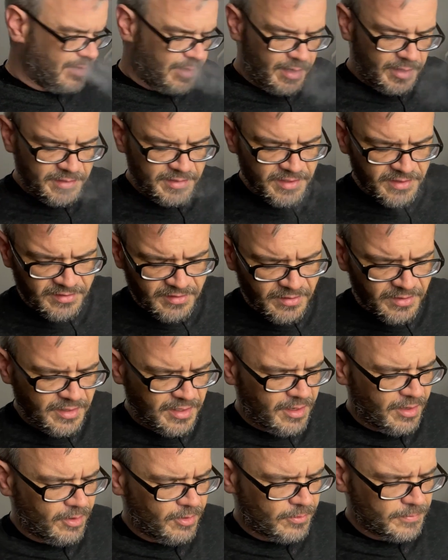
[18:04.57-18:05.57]
I dislike
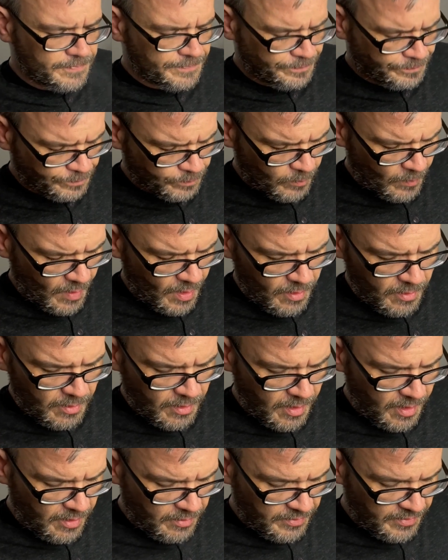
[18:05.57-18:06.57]
how
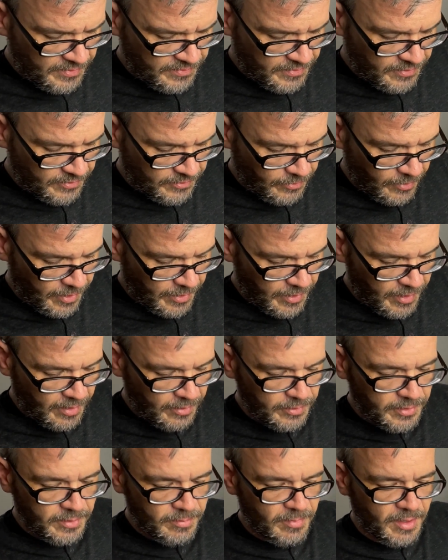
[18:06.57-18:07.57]
loud this is right
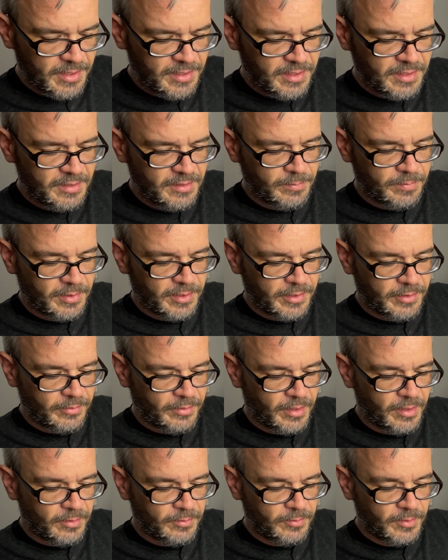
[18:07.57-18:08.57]
now. You might need to play
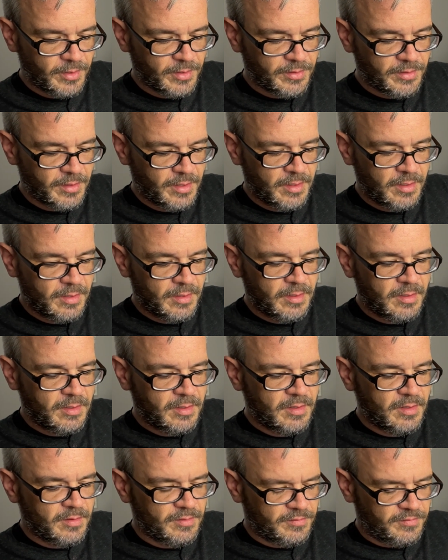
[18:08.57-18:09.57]
around with
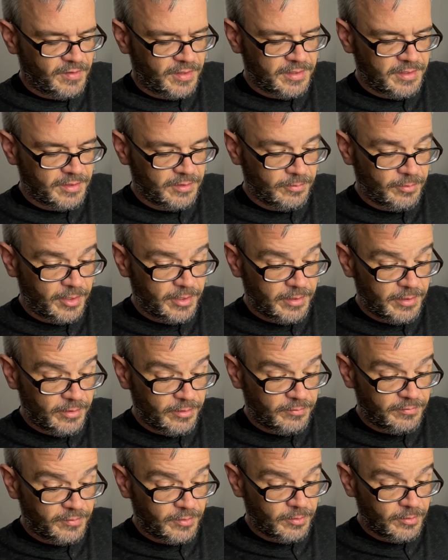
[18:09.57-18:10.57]
finding the right
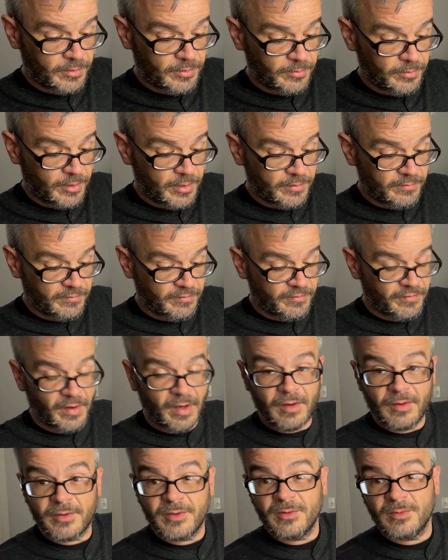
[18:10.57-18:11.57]
airflow and the right
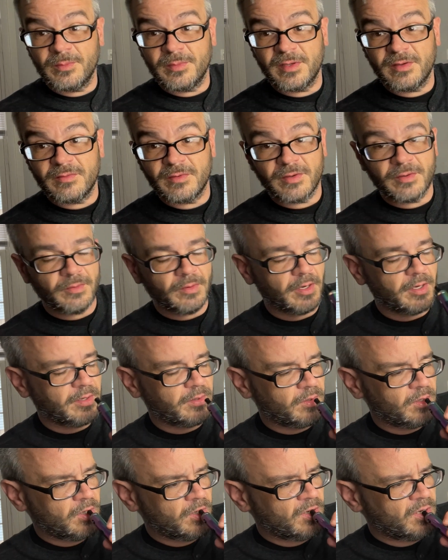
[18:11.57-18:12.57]
volume even, right?